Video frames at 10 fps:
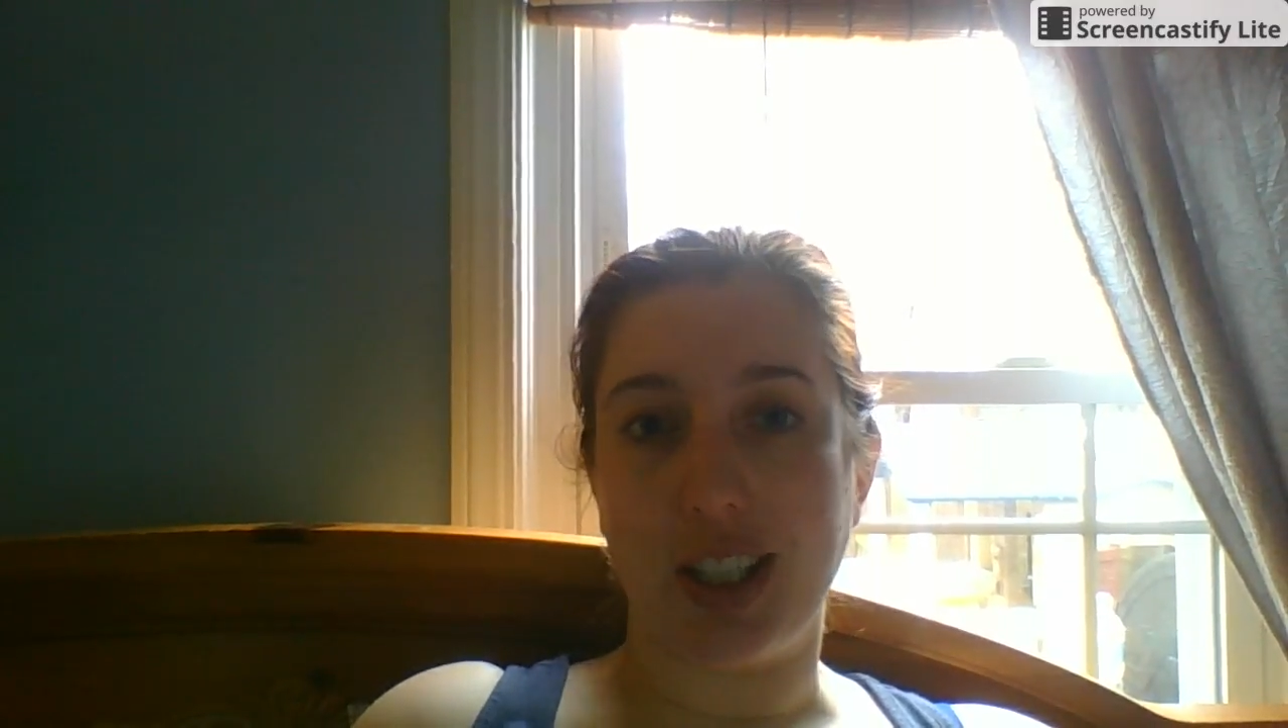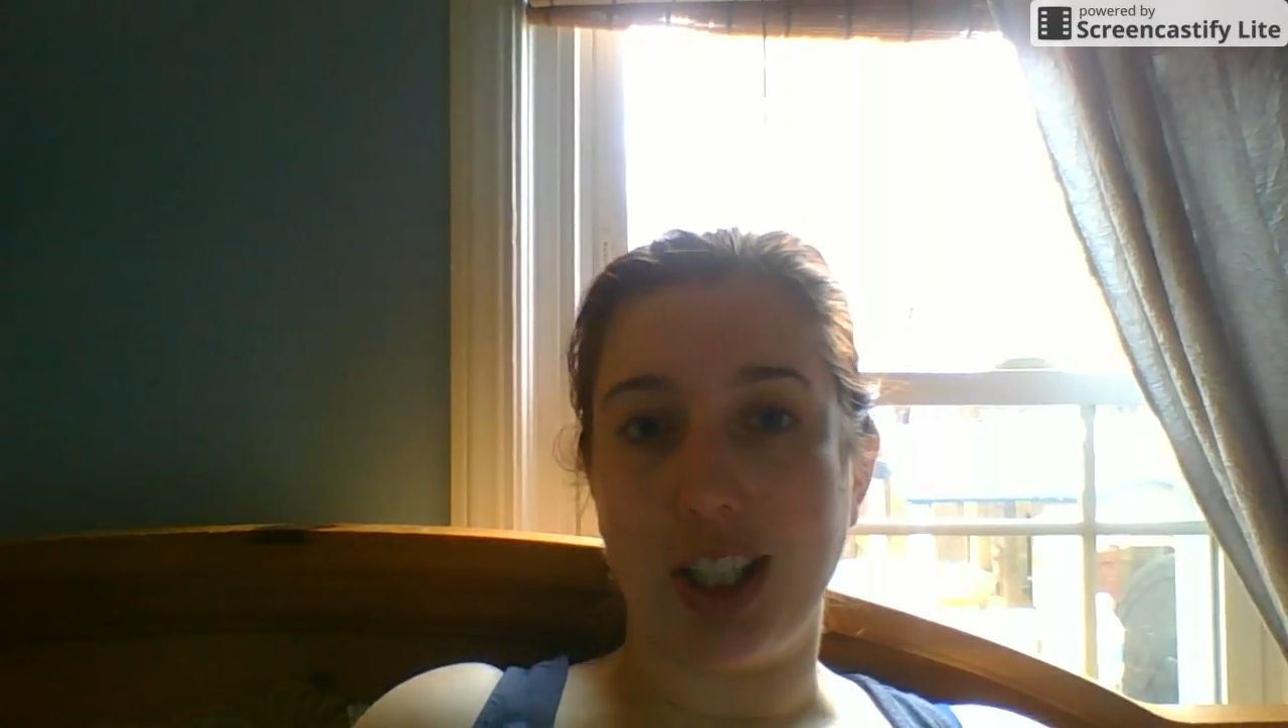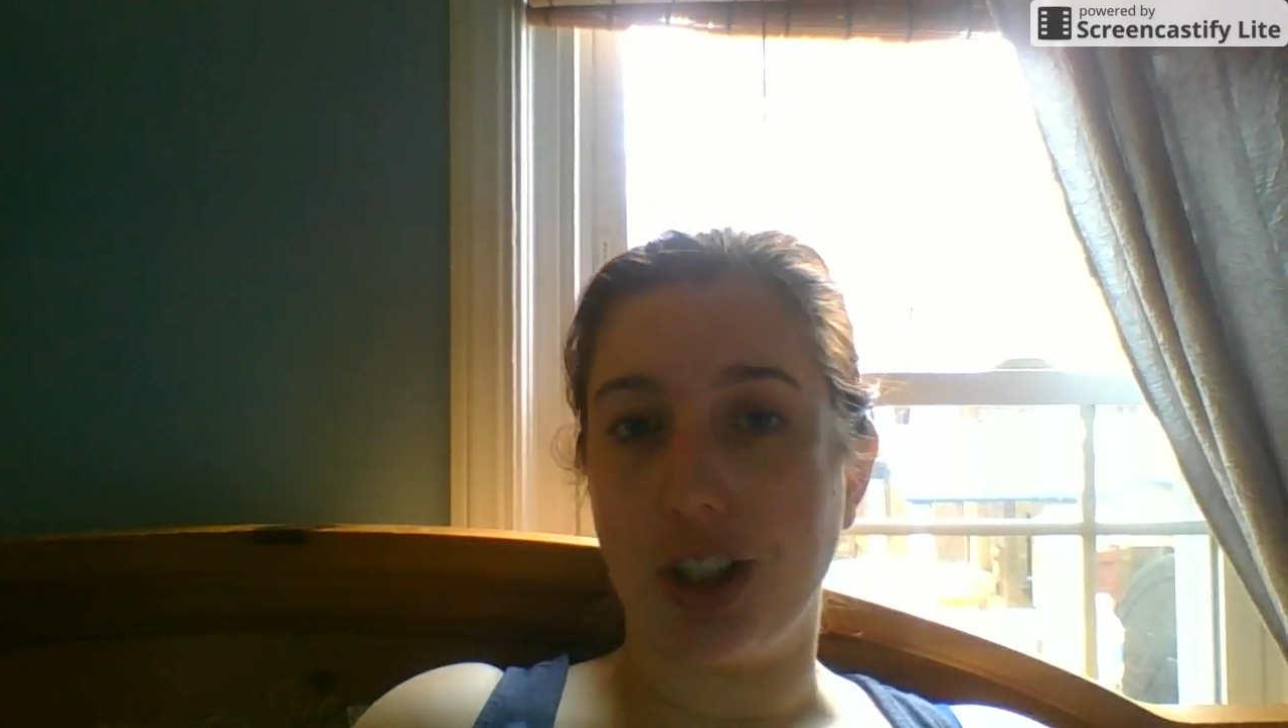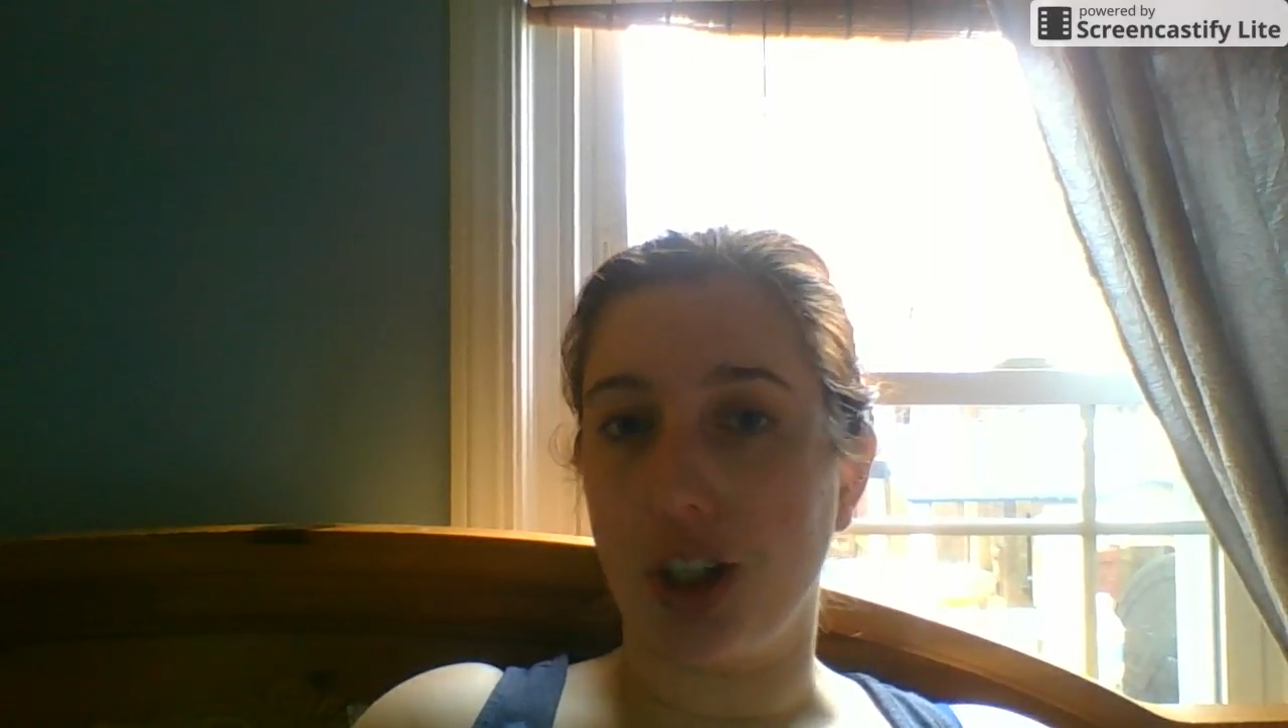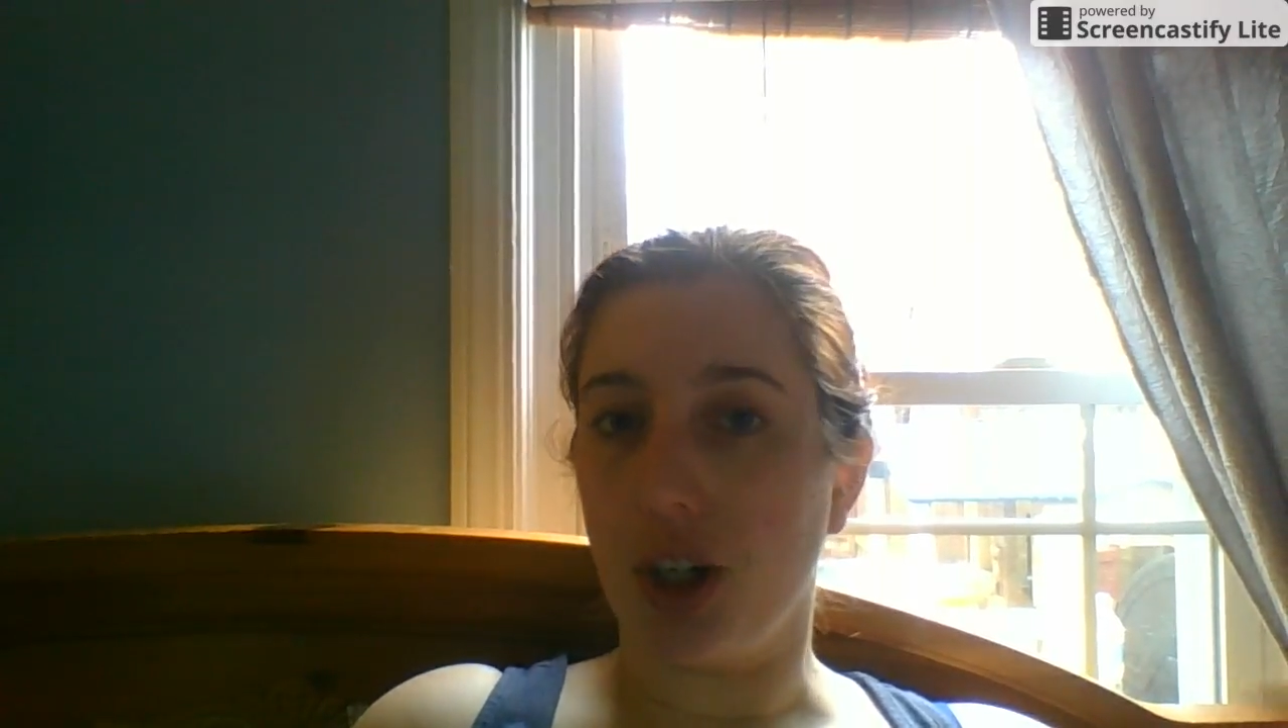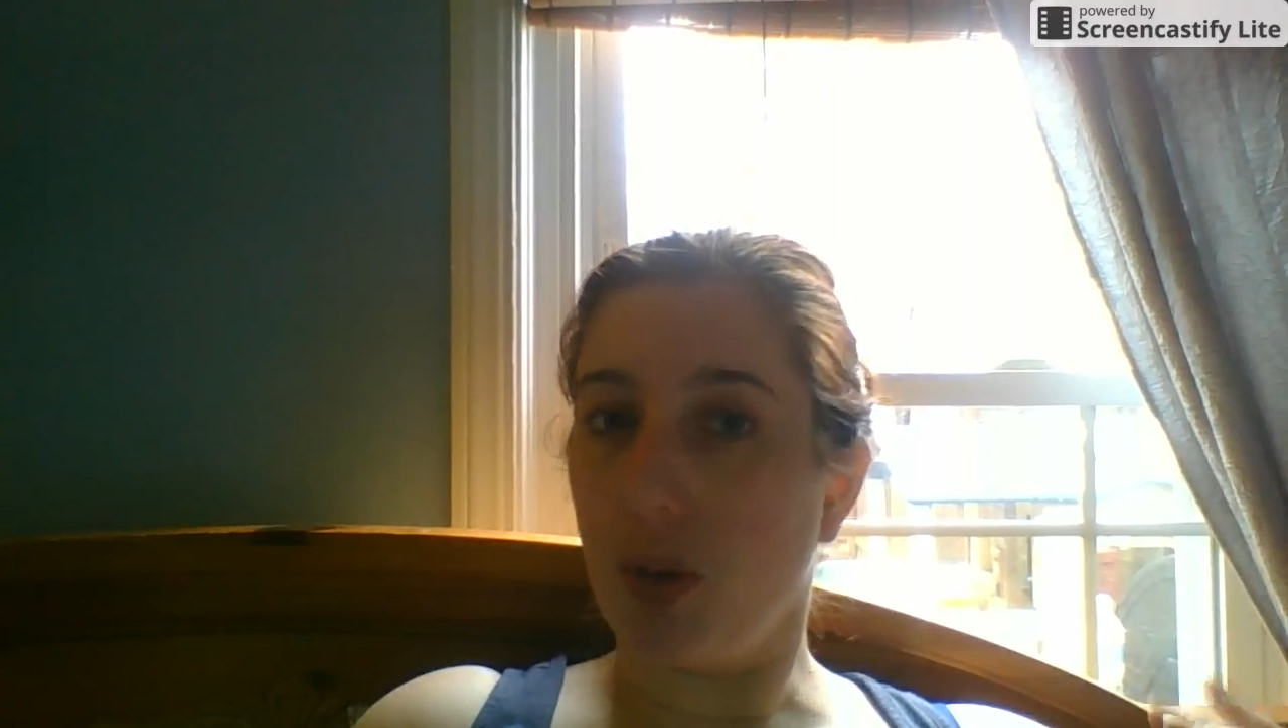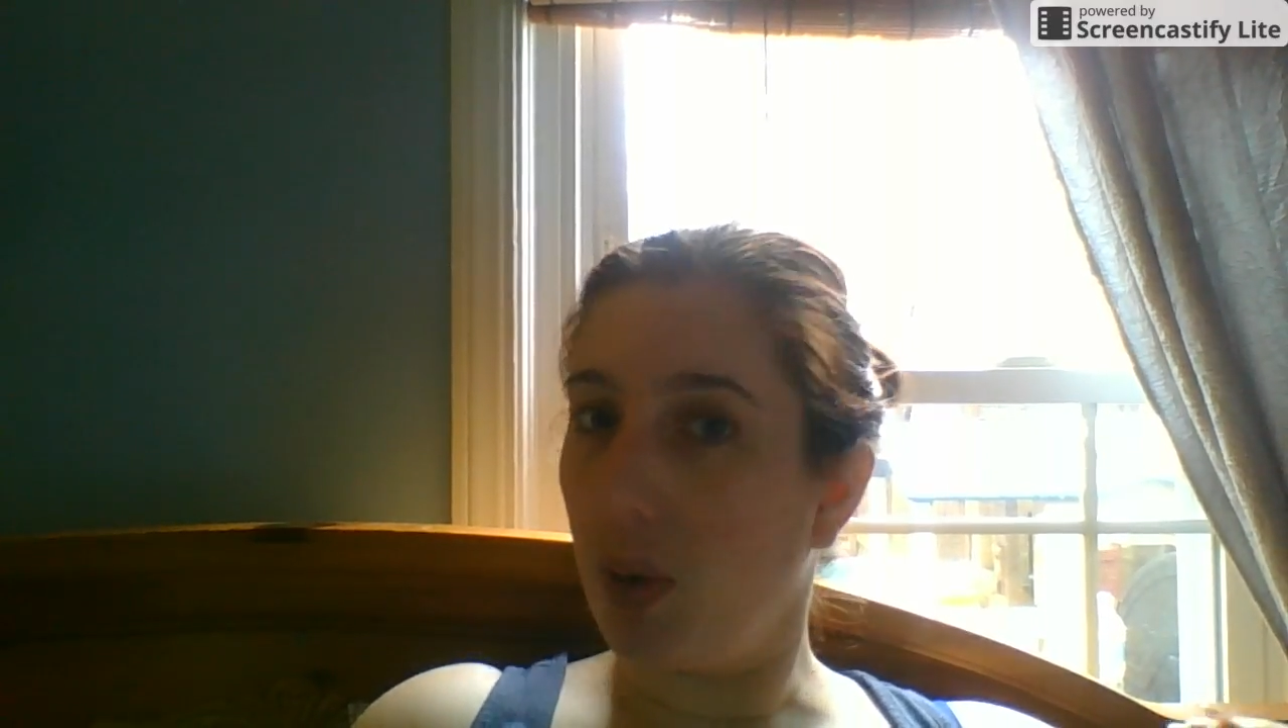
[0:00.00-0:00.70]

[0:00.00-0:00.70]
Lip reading: teacher